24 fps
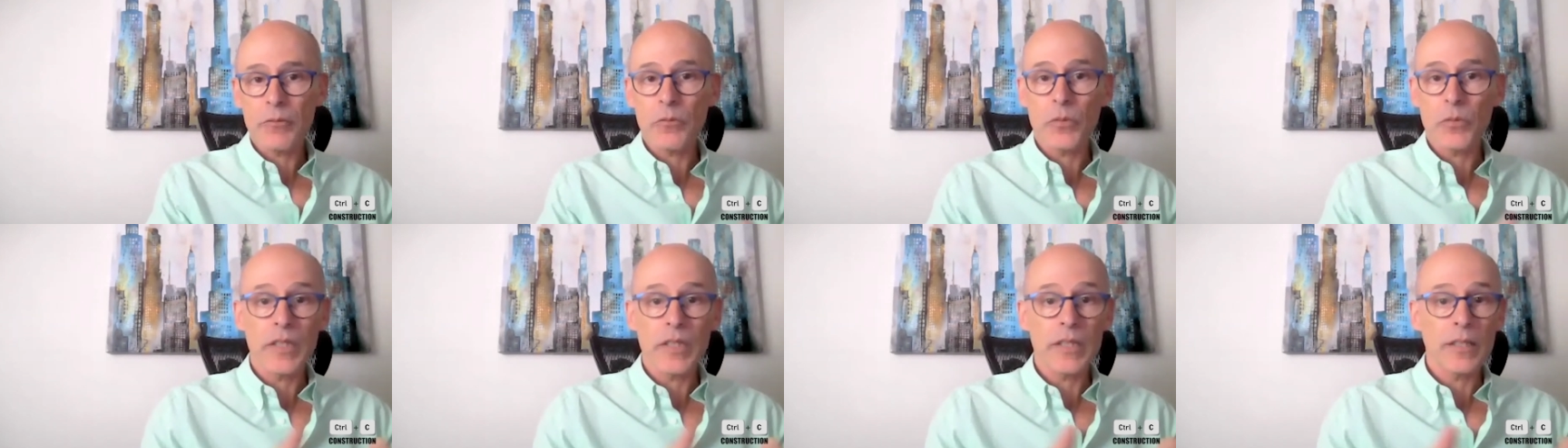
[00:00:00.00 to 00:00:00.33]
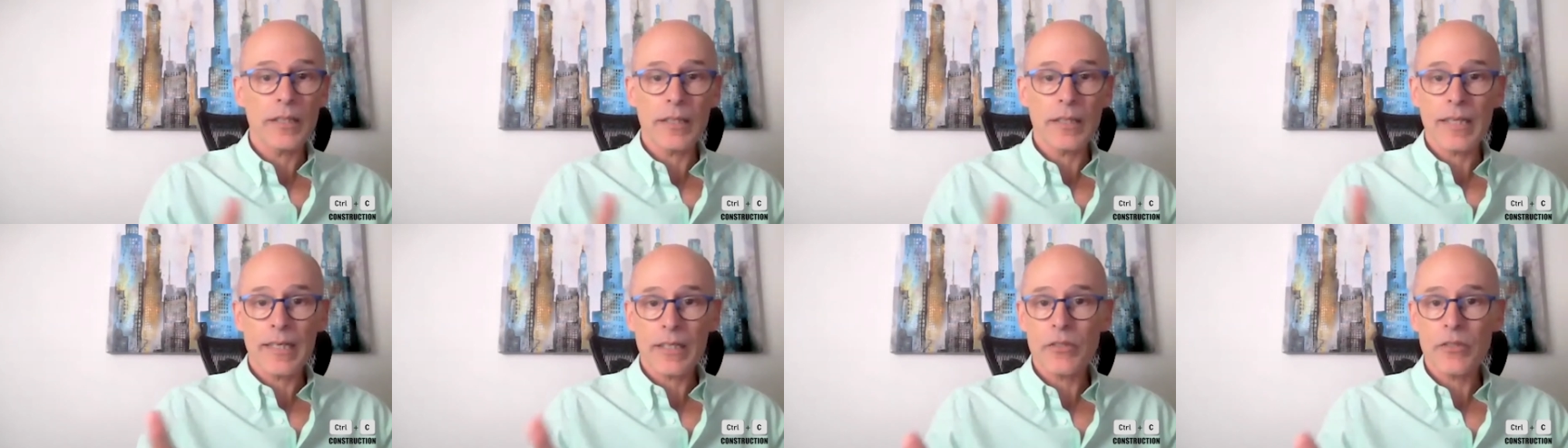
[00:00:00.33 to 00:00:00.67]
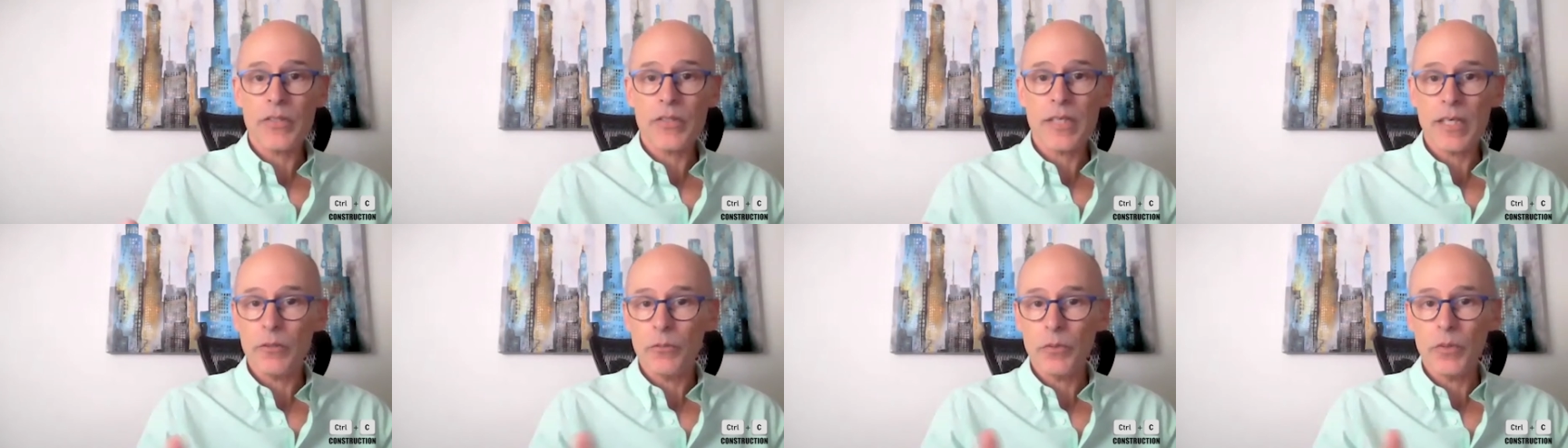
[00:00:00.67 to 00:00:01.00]
We're, like you
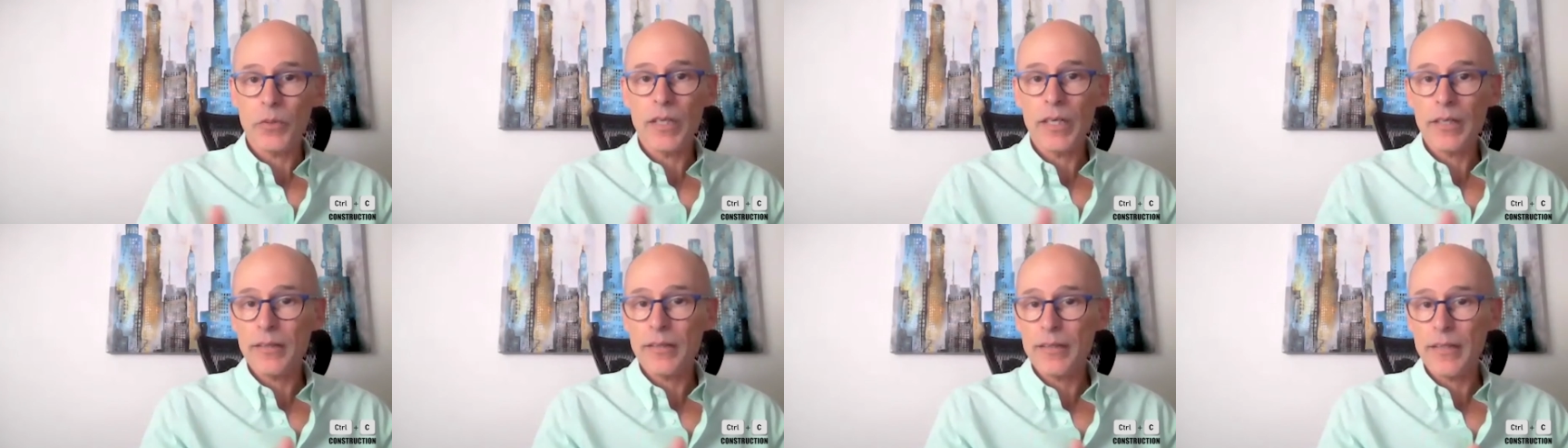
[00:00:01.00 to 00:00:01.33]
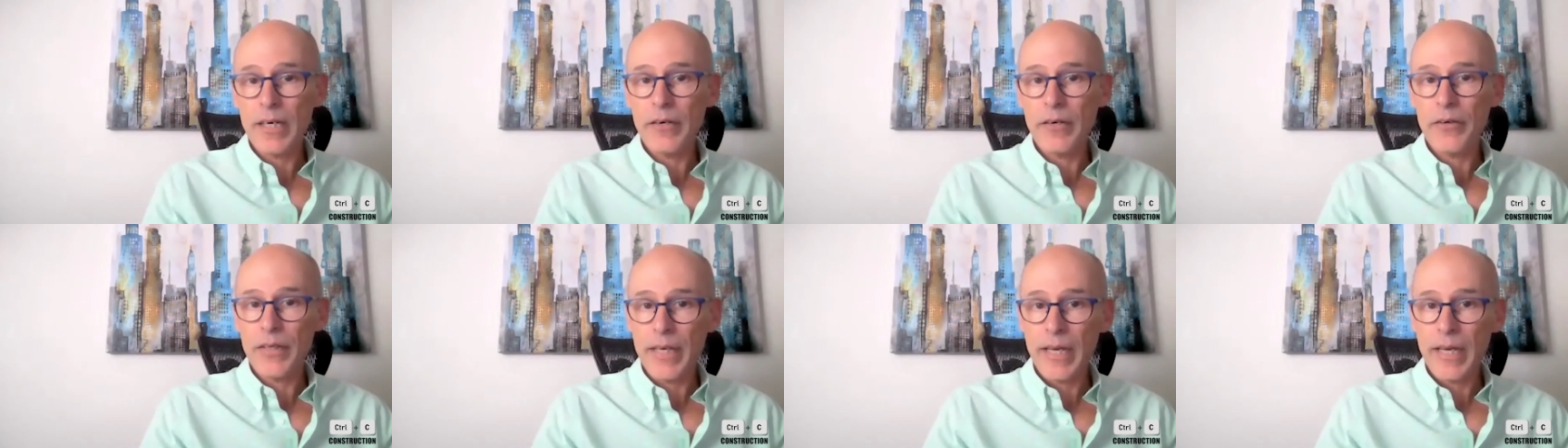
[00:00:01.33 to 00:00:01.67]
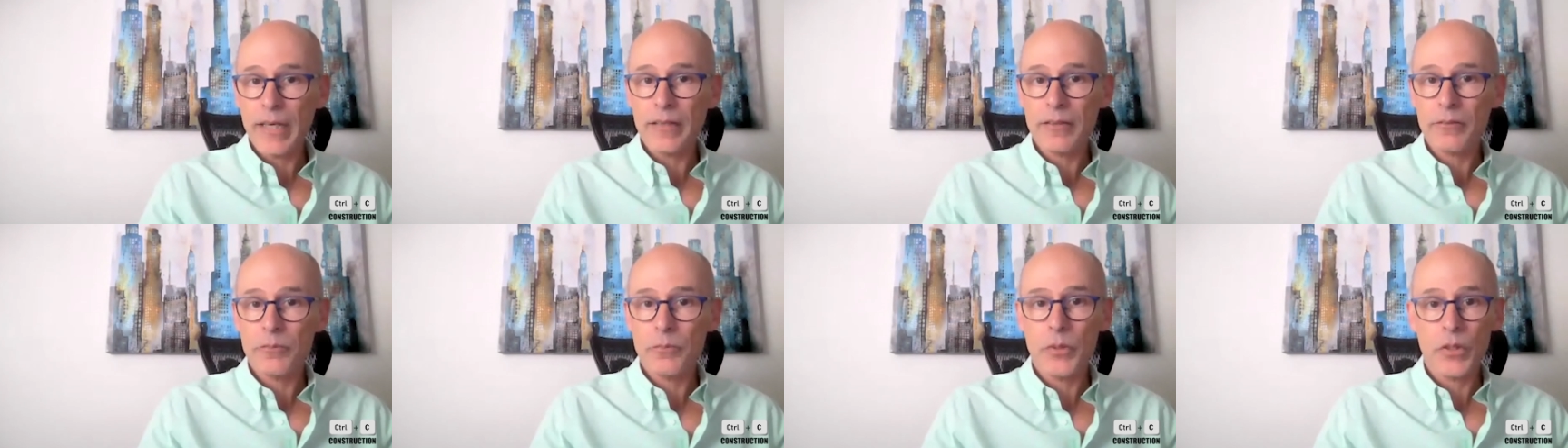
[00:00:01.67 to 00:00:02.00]
said, we're not there
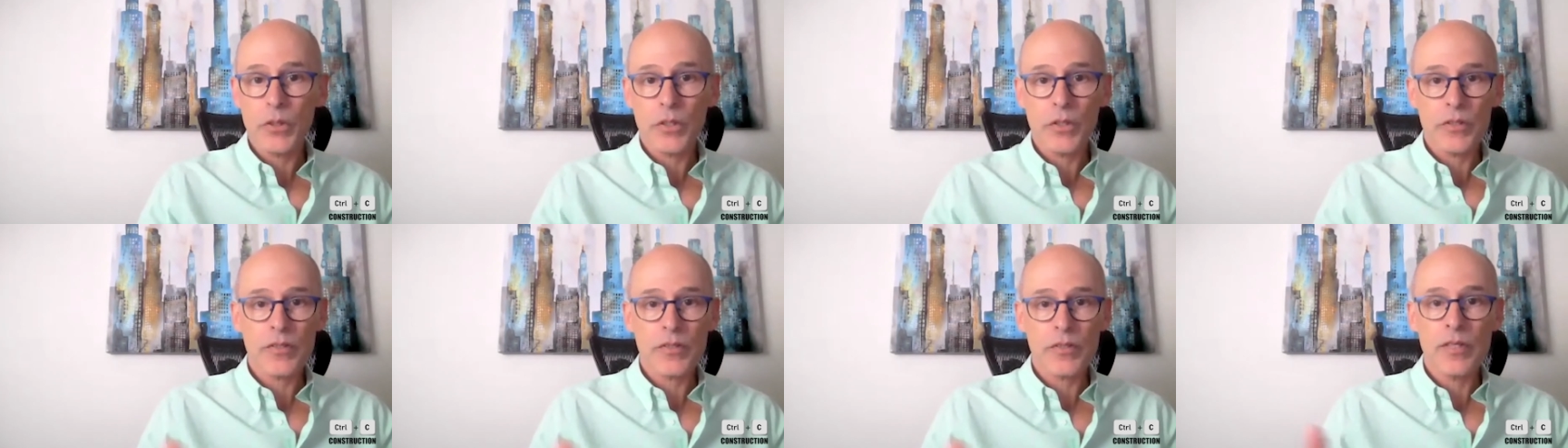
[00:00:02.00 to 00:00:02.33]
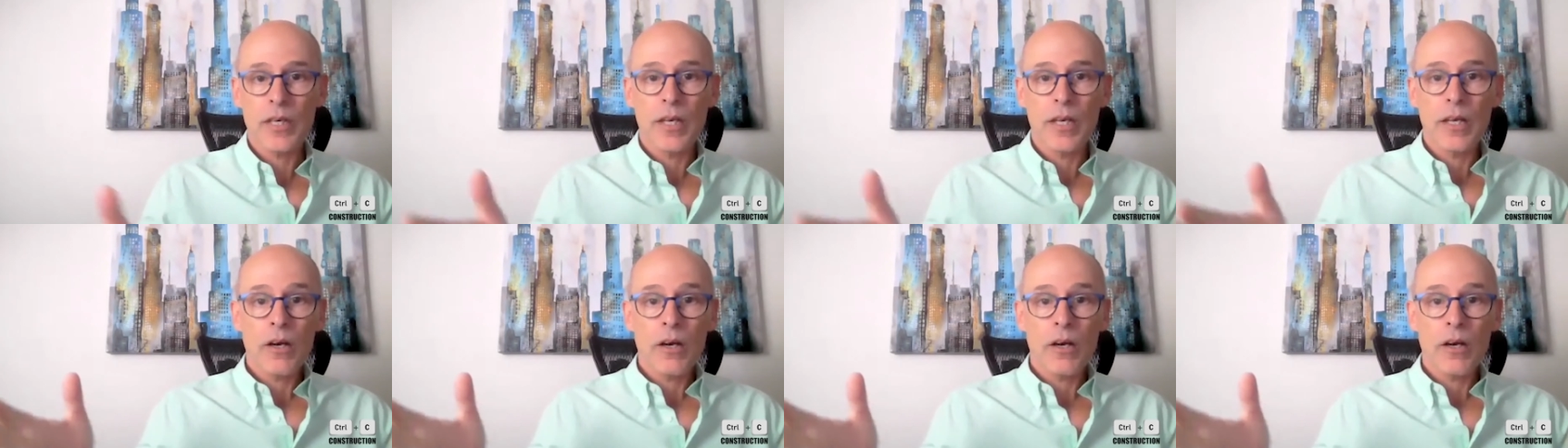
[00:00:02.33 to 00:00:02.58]
yet, because